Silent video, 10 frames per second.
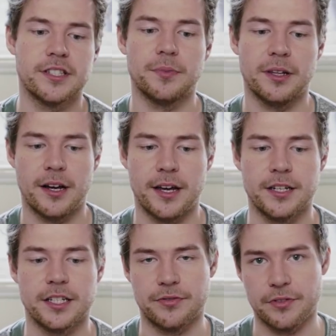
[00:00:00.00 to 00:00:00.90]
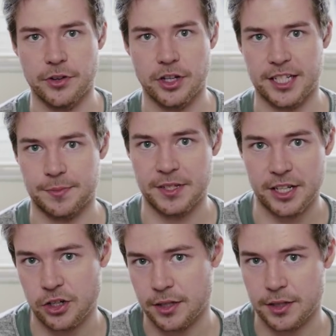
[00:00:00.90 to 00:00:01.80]
supply different vertex
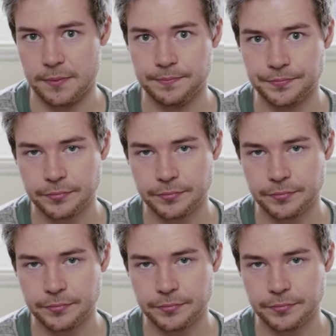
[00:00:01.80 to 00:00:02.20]
positions.